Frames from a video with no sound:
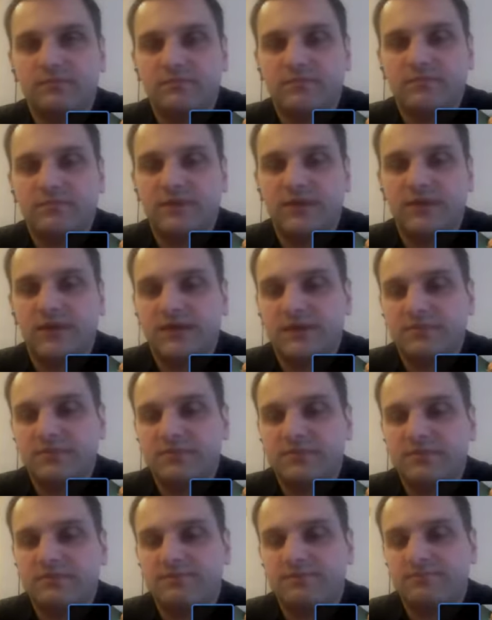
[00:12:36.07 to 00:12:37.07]

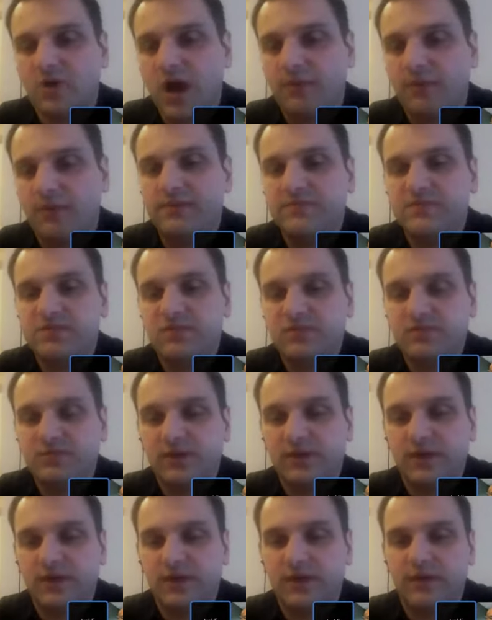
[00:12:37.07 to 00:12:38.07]
the problems
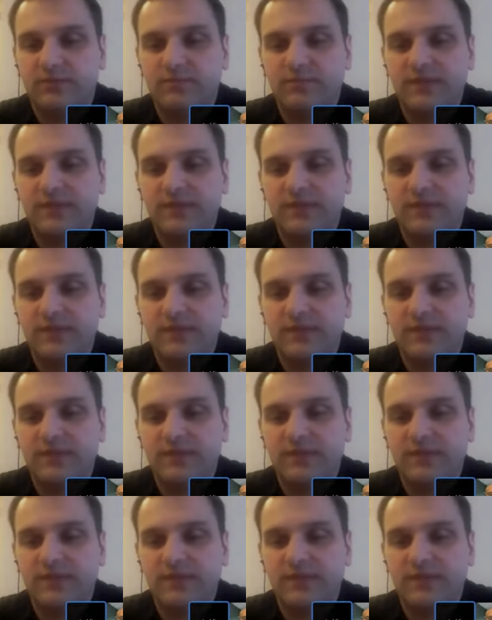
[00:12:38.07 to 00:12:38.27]
of